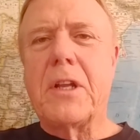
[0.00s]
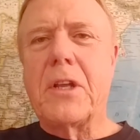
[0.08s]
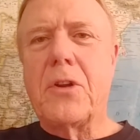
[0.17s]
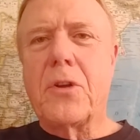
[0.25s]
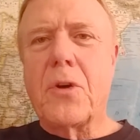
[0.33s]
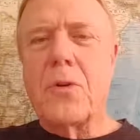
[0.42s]

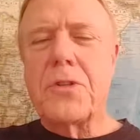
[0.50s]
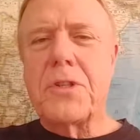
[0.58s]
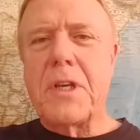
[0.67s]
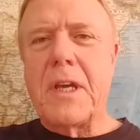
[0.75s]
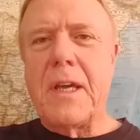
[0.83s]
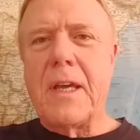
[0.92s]
telling you to
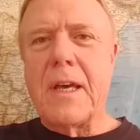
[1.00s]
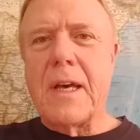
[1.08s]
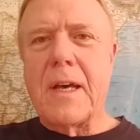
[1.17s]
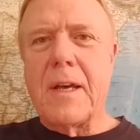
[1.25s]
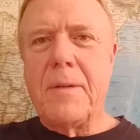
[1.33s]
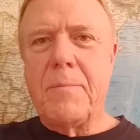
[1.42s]
go
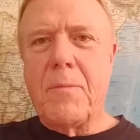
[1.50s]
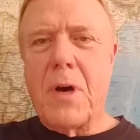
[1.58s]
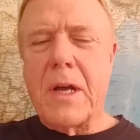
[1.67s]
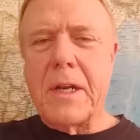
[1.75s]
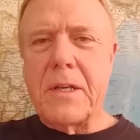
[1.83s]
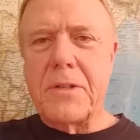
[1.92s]
see
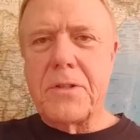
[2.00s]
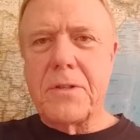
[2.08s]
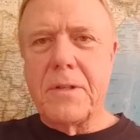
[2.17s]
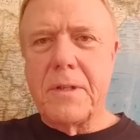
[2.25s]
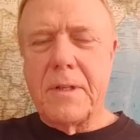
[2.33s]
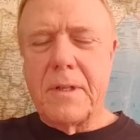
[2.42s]
Monty's